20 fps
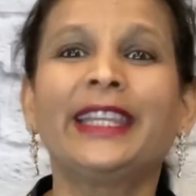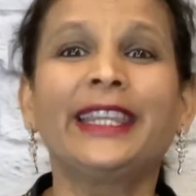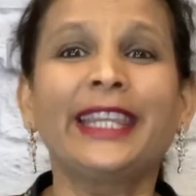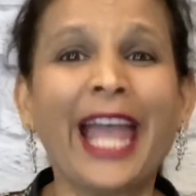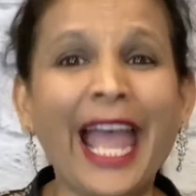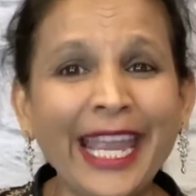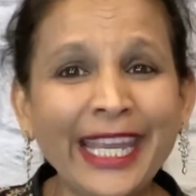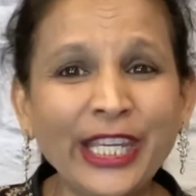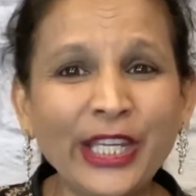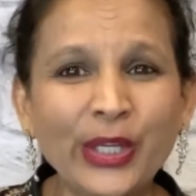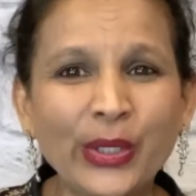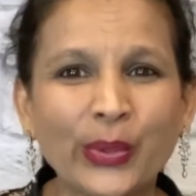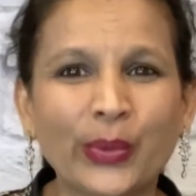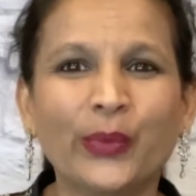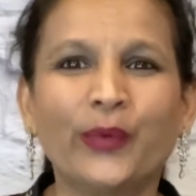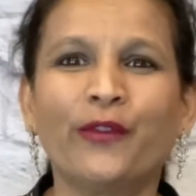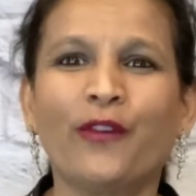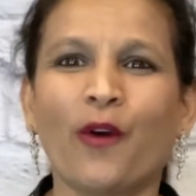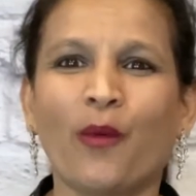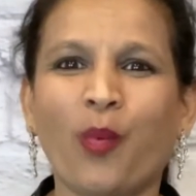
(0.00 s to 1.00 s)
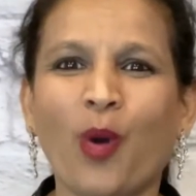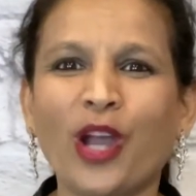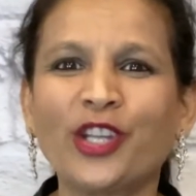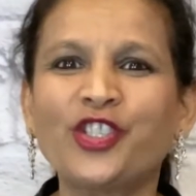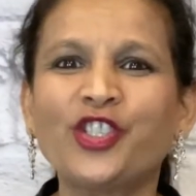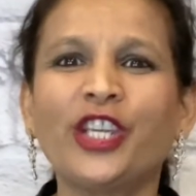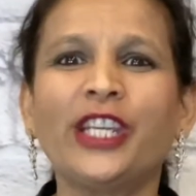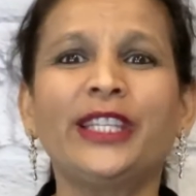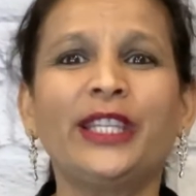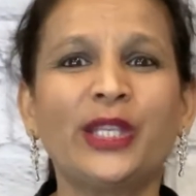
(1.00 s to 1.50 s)
Thank you for
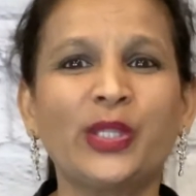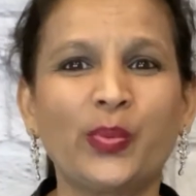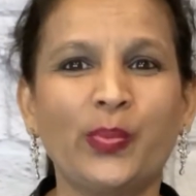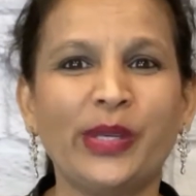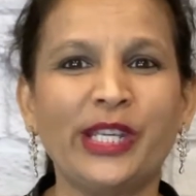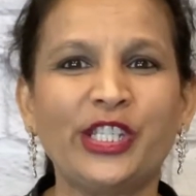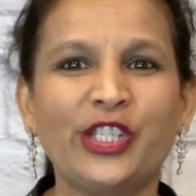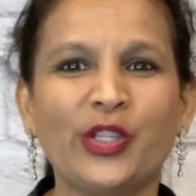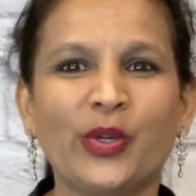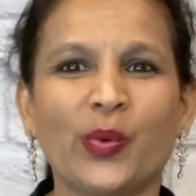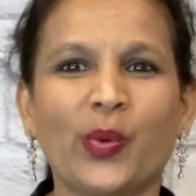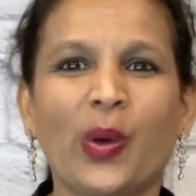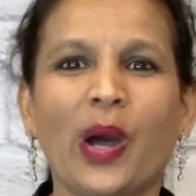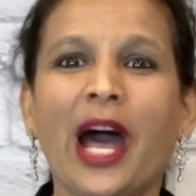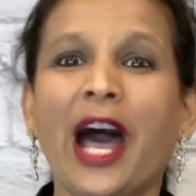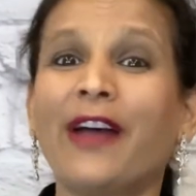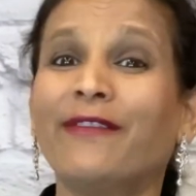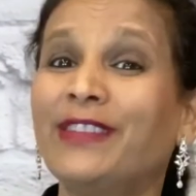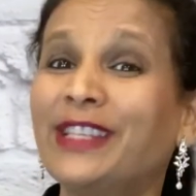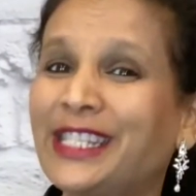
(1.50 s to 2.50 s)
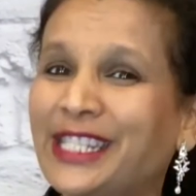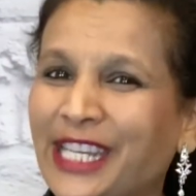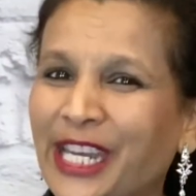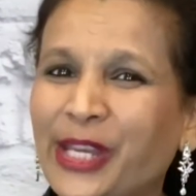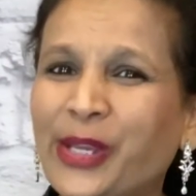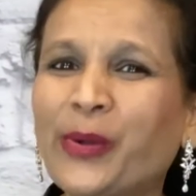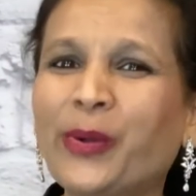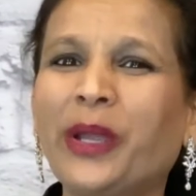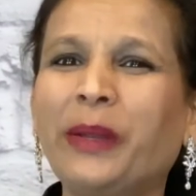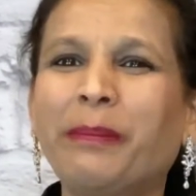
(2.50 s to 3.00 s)
watching this video. I will
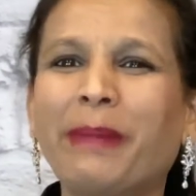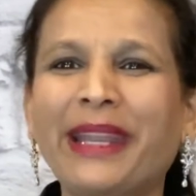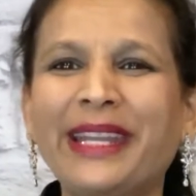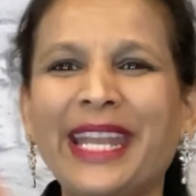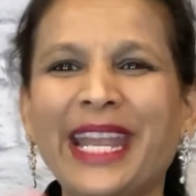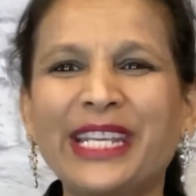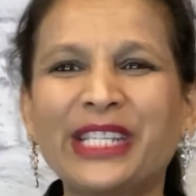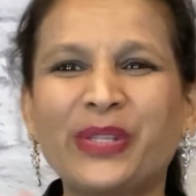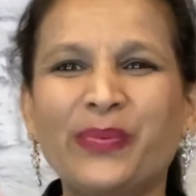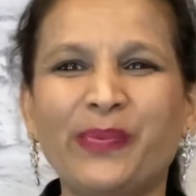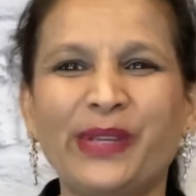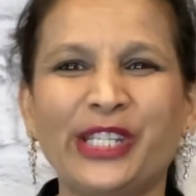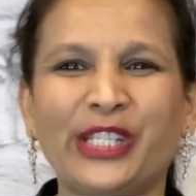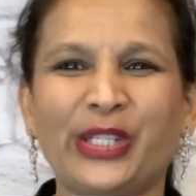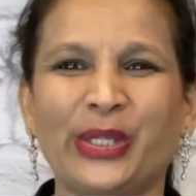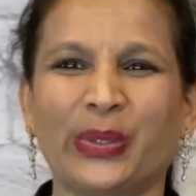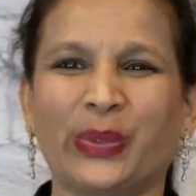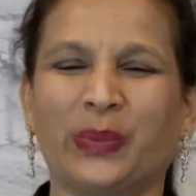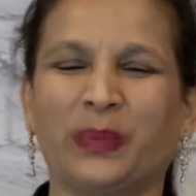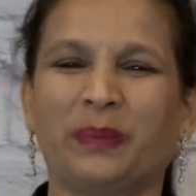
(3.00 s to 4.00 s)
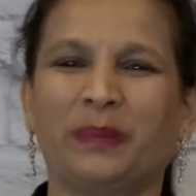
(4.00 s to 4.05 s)
see you in my next video.